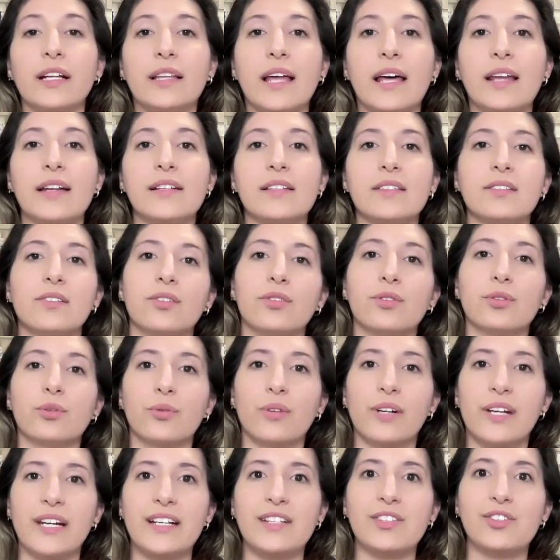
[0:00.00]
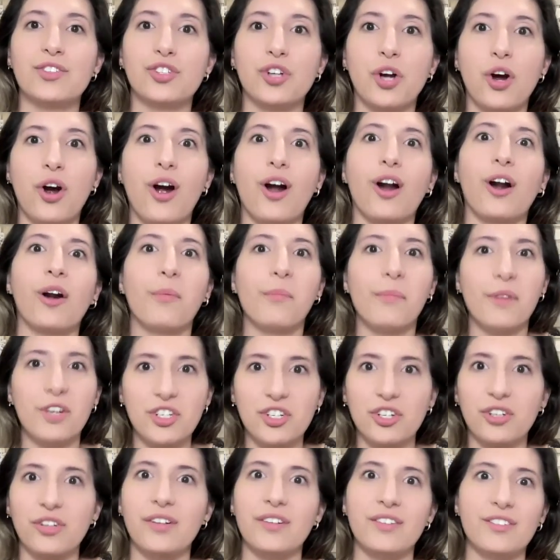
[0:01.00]
That is the 3-star
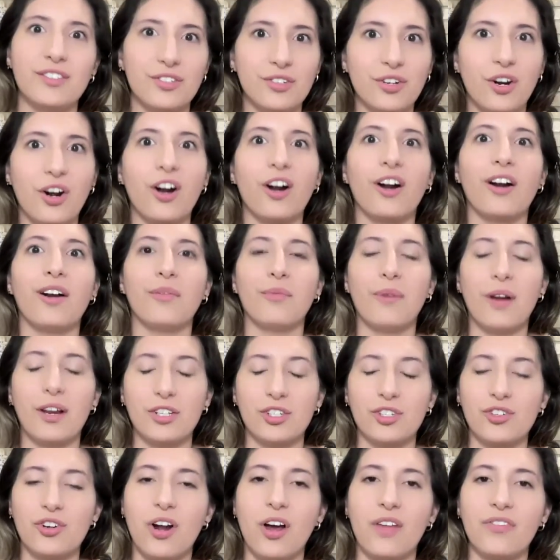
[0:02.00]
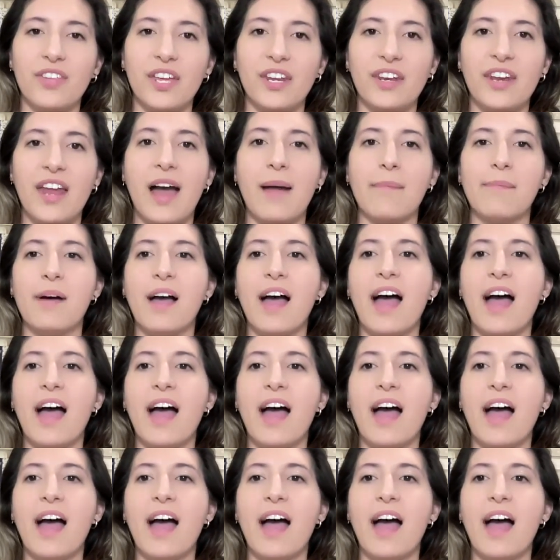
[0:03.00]
Michelin star restaurant that Napa